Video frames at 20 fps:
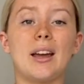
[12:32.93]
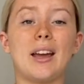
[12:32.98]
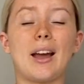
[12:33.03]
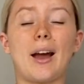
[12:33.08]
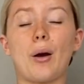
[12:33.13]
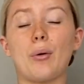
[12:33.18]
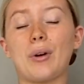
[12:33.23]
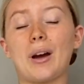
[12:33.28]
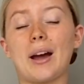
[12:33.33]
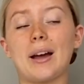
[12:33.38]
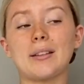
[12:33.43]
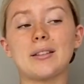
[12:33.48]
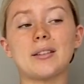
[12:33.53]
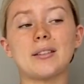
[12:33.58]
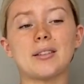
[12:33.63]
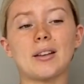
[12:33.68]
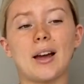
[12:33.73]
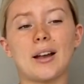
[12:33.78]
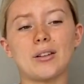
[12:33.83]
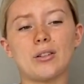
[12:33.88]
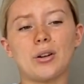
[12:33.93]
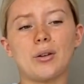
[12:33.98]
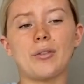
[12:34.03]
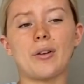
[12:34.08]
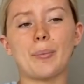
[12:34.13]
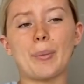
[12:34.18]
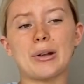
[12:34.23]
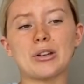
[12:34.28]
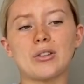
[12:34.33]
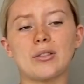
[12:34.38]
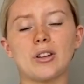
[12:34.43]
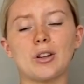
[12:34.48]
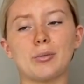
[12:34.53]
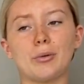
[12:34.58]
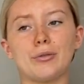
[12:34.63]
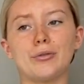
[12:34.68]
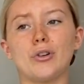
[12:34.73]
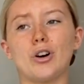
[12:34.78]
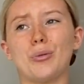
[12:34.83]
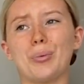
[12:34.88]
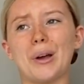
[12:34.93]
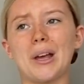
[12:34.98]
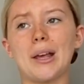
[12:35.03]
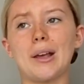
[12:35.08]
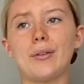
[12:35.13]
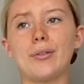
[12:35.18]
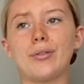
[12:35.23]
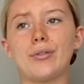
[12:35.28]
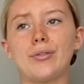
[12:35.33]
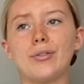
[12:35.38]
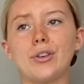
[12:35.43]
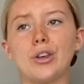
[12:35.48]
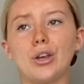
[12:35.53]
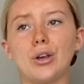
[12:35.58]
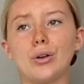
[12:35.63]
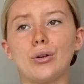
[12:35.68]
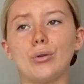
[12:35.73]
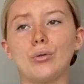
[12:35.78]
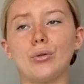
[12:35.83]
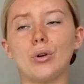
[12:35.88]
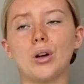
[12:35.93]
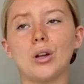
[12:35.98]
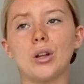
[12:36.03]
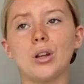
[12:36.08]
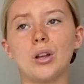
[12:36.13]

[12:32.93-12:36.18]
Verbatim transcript: As I said, I don't know if I've mentioned this before, but if you